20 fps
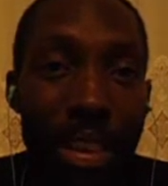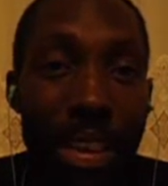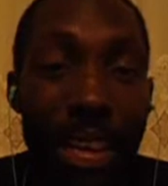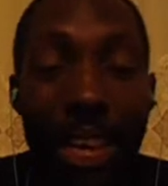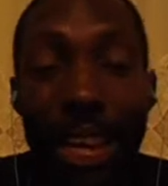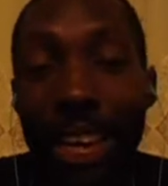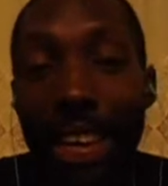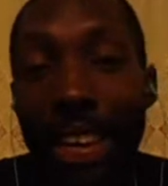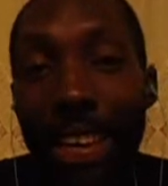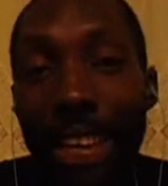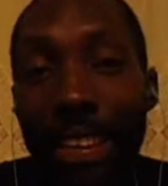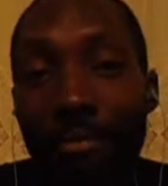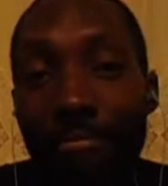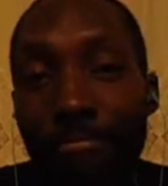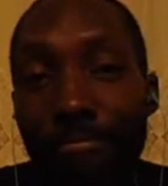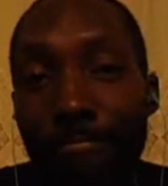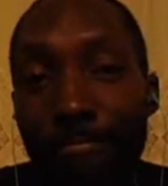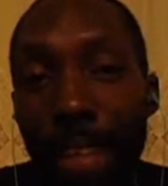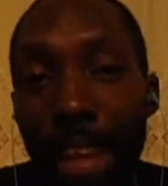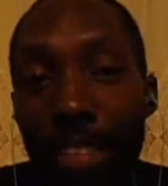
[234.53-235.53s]
And
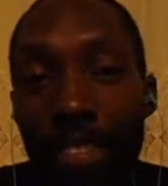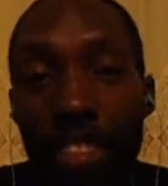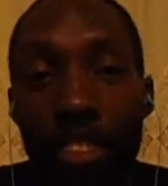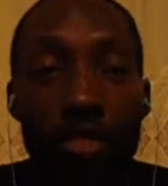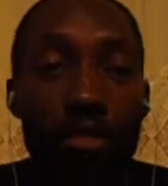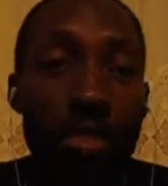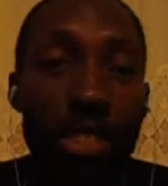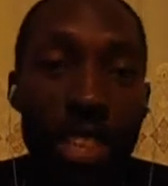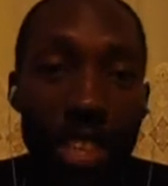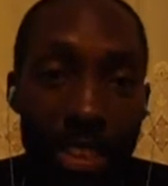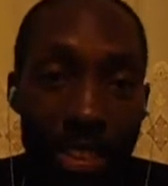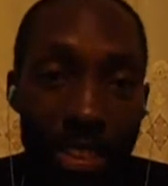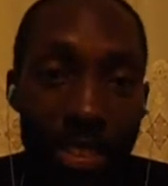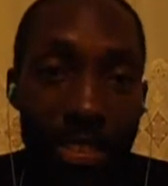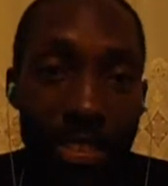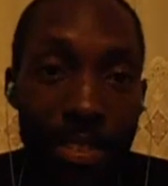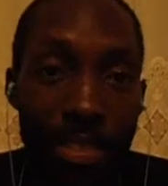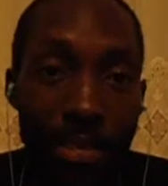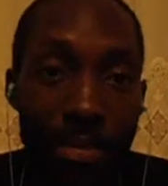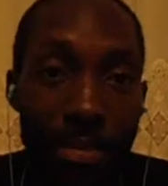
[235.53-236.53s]
that's just
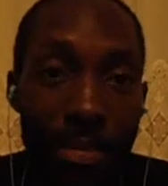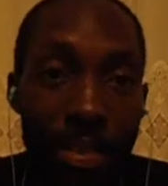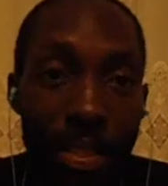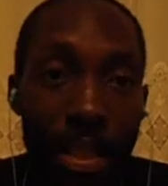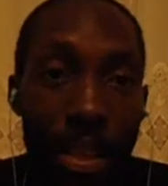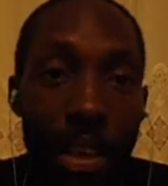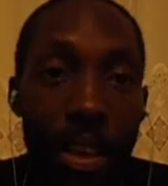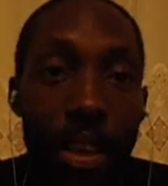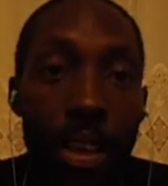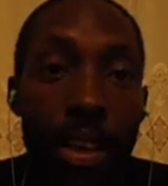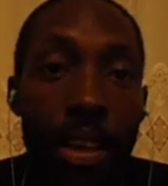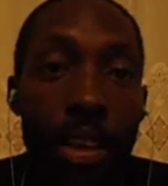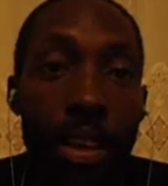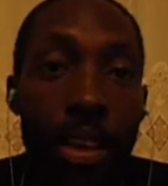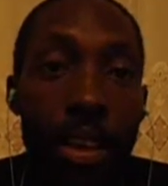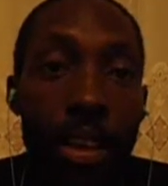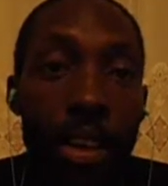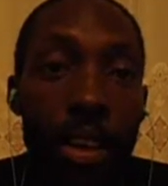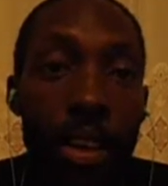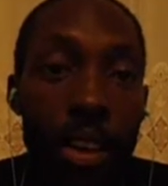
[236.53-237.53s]
ridiculous.
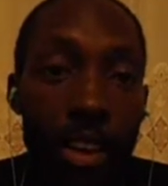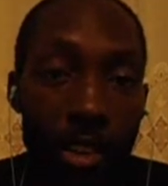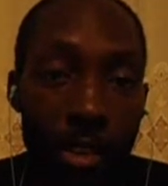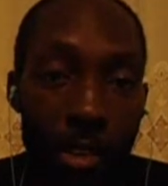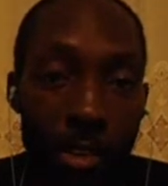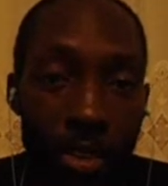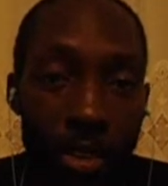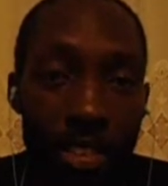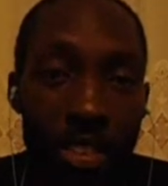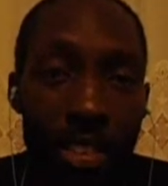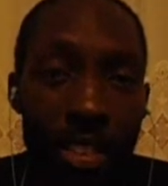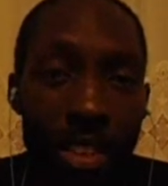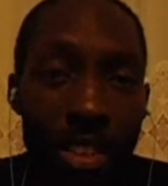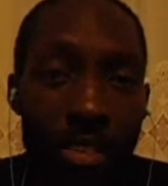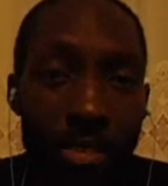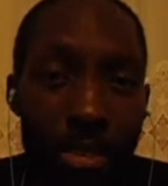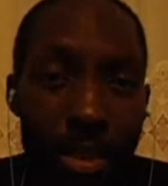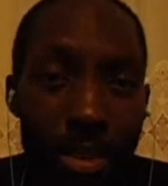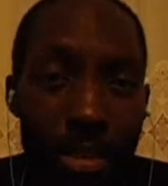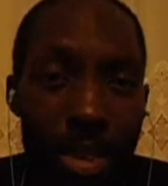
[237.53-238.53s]
Girls in the
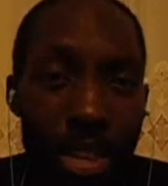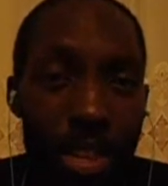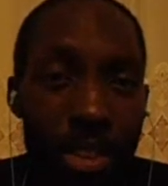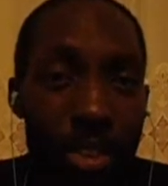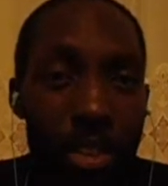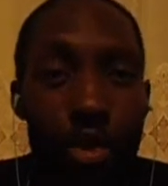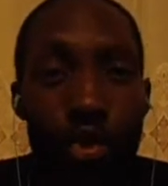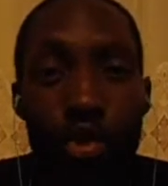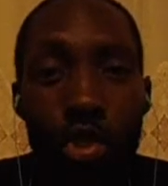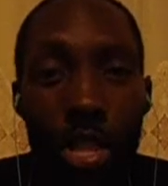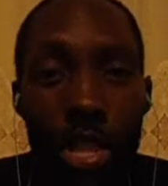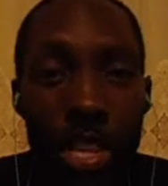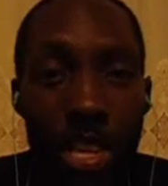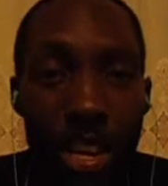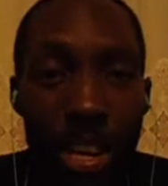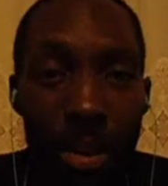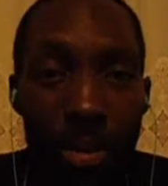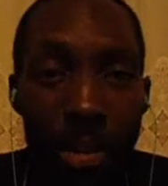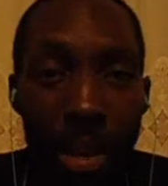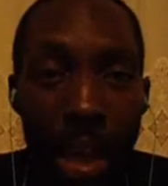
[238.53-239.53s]
Caribbean are usually
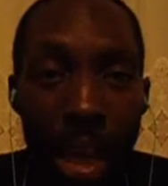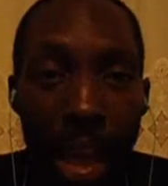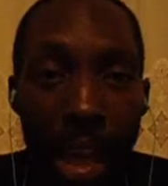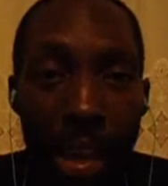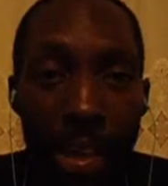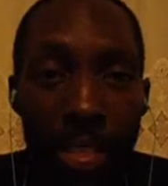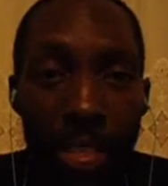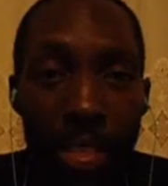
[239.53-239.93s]
up at